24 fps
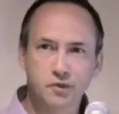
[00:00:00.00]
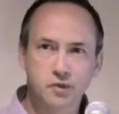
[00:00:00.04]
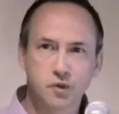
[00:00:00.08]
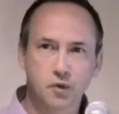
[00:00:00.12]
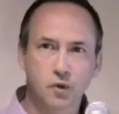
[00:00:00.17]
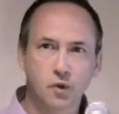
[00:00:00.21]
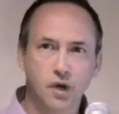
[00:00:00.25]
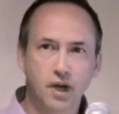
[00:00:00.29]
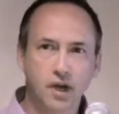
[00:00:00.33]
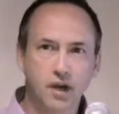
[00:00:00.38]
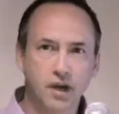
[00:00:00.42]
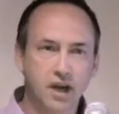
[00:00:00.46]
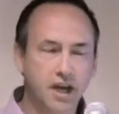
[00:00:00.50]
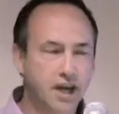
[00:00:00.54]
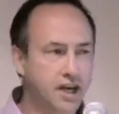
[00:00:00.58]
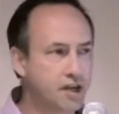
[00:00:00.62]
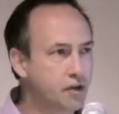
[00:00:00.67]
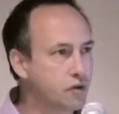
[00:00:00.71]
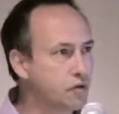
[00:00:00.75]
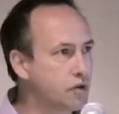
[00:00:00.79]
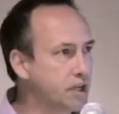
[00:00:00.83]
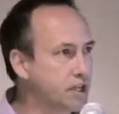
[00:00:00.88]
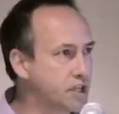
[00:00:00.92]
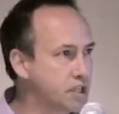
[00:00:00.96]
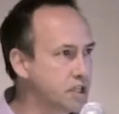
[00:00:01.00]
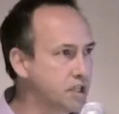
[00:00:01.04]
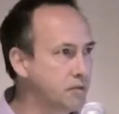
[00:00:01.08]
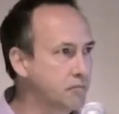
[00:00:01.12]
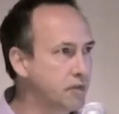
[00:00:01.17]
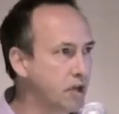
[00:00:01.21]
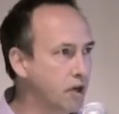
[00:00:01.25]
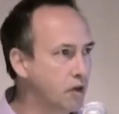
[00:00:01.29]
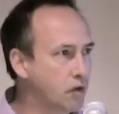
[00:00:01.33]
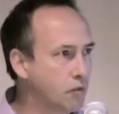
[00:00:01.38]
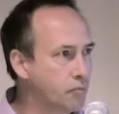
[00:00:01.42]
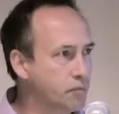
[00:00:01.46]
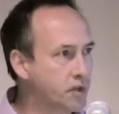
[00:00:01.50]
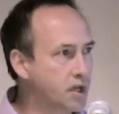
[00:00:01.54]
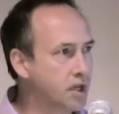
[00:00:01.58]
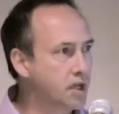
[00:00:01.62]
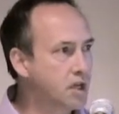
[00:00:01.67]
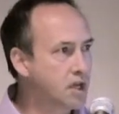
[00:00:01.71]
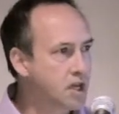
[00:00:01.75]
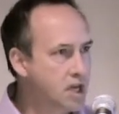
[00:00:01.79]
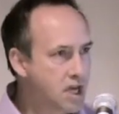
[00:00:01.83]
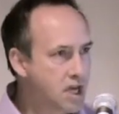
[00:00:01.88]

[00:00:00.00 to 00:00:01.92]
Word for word: So I, I, had a great team to help me.